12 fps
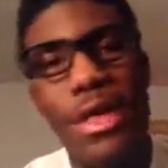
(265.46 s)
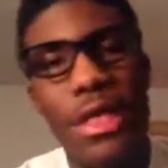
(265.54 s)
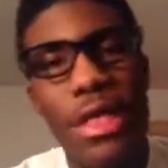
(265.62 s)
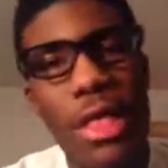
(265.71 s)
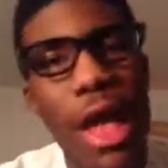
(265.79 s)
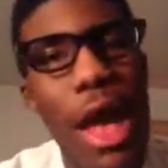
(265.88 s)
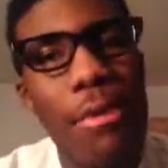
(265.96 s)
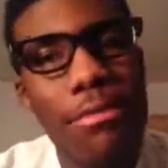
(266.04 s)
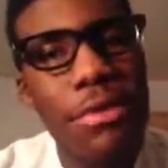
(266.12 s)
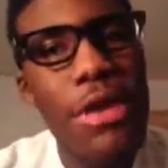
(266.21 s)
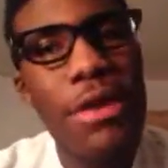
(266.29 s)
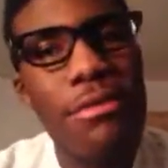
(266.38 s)
Stop
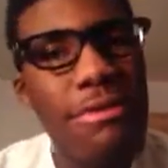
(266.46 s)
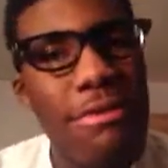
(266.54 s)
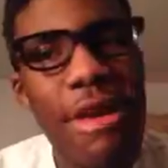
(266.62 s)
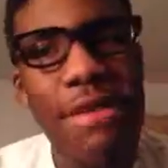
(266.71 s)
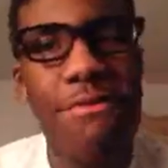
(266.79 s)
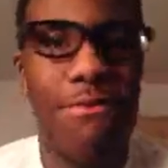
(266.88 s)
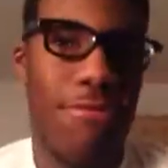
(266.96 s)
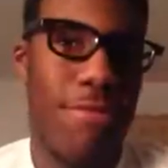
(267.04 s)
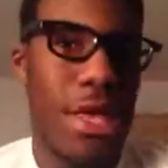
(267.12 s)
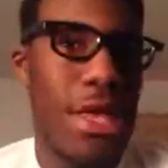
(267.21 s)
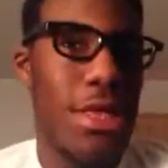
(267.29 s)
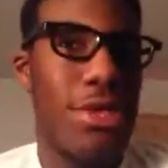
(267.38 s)
being unfaithful,
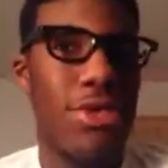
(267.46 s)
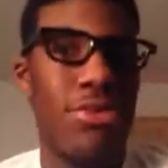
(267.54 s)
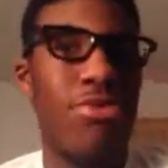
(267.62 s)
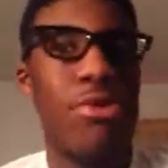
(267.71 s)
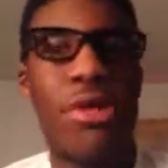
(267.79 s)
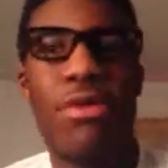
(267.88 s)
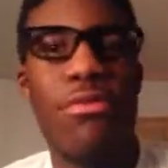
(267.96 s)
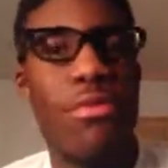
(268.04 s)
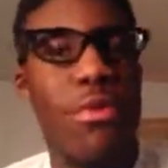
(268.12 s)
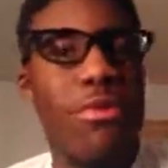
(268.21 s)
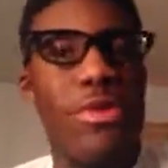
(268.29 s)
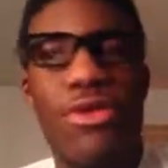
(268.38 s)
man. You with the
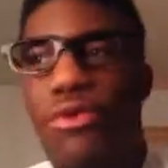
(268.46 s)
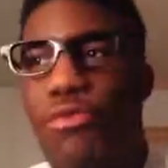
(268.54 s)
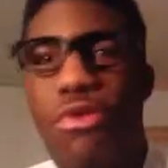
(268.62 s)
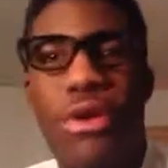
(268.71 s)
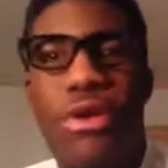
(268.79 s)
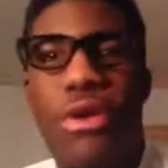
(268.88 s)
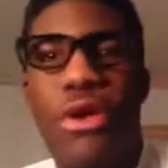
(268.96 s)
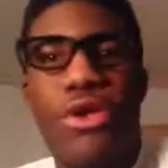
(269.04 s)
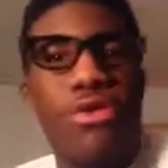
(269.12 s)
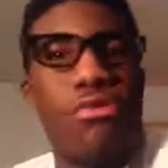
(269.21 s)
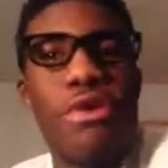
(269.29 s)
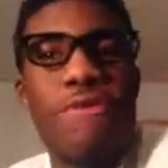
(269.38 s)
person. You
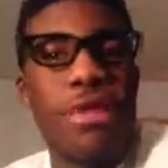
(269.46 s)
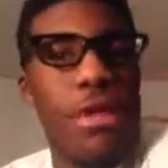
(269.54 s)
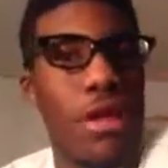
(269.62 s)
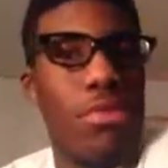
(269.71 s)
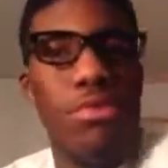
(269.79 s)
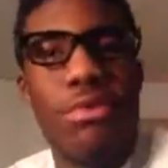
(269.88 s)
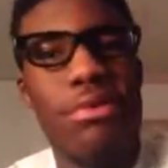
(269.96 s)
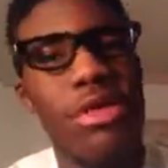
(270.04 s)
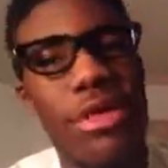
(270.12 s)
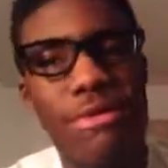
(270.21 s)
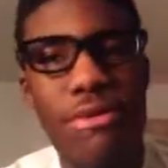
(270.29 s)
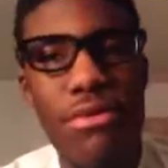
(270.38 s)
you don't even love a
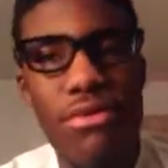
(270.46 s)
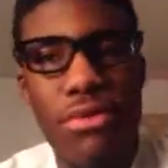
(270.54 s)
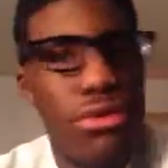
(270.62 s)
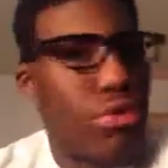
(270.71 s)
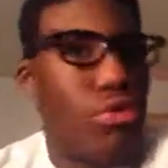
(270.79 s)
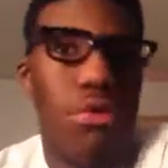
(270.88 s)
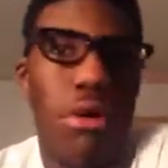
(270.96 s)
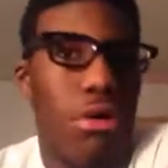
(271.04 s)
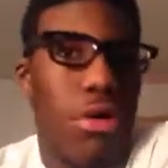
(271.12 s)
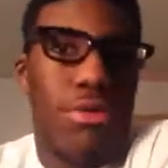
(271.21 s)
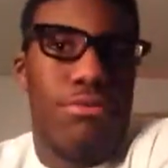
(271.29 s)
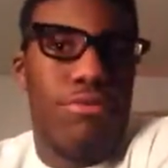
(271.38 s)
person if you were going to do all
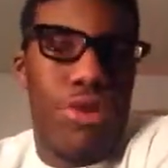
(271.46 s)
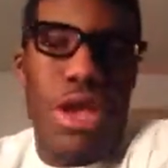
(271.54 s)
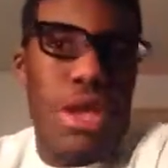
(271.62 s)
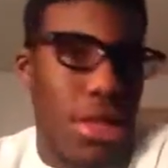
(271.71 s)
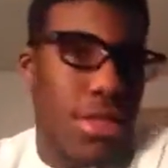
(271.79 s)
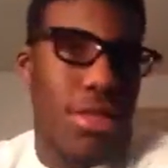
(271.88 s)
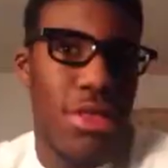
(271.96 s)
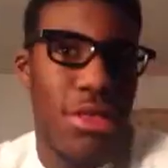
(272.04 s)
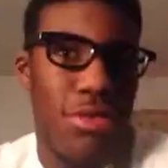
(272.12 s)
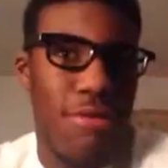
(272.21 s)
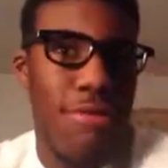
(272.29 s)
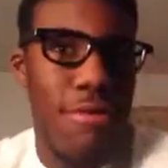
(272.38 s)
this
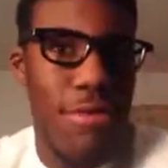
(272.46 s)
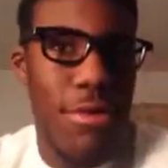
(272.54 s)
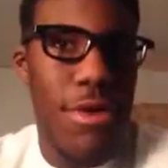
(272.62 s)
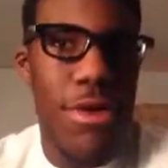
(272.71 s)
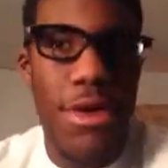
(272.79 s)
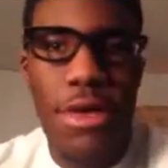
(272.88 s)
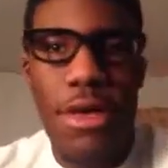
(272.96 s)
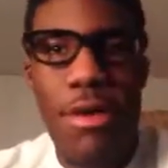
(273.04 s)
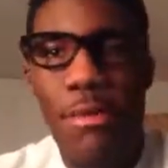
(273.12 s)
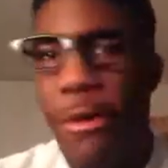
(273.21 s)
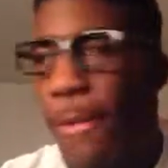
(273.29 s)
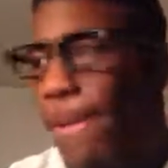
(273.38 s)
ridiculousness, you feel me?
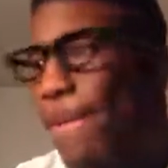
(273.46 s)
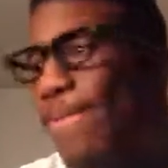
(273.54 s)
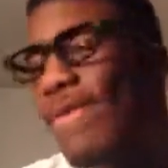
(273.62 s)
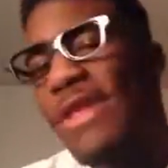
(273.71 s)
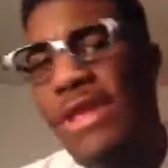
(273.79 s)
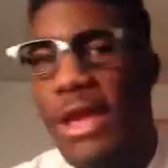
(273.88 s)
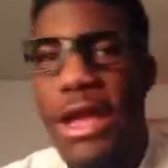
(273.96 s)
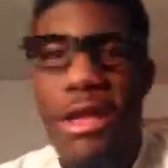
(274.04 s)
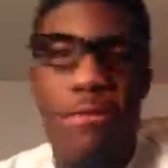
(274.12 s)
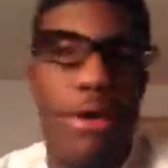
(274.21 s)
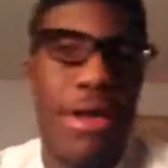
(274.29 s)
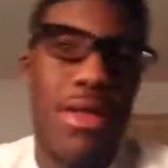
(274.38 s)
But
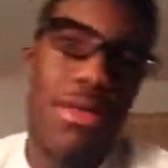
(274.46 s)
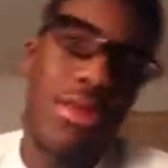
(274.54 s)
anyway,